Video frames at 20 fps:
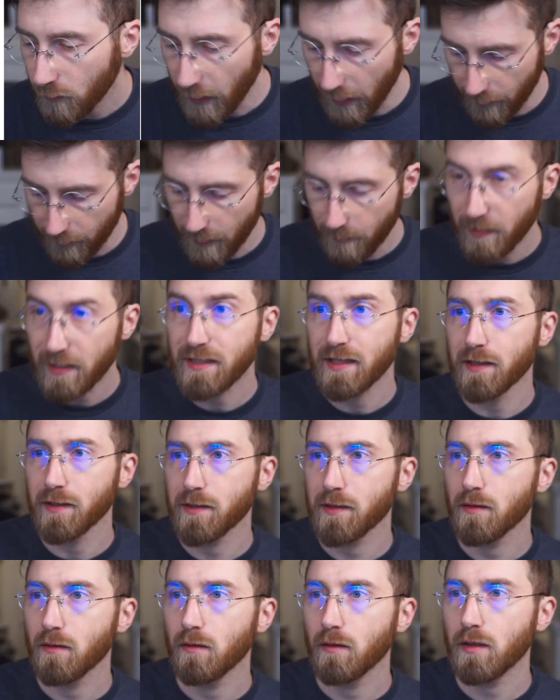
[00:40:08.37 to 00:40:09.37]
Yeah, that makes
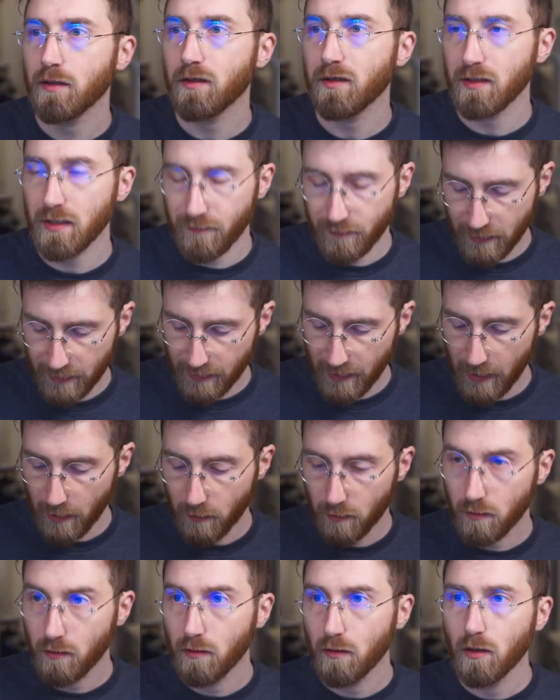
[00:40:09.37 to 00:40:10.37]
sense. Let's just leave it at that.